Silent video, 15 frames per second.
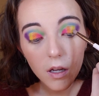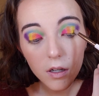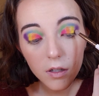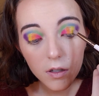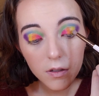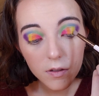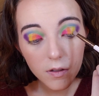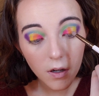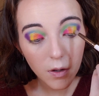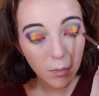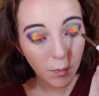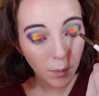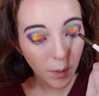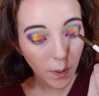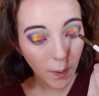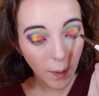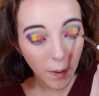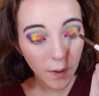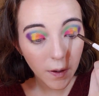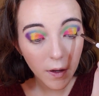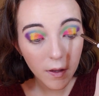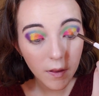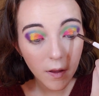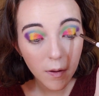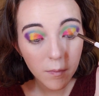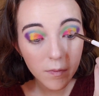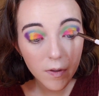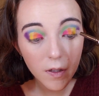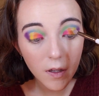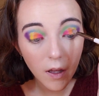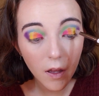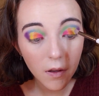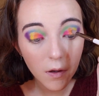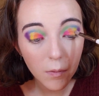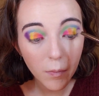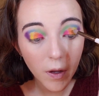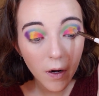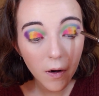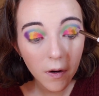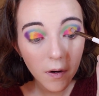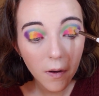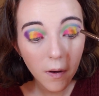and just start blending them together better.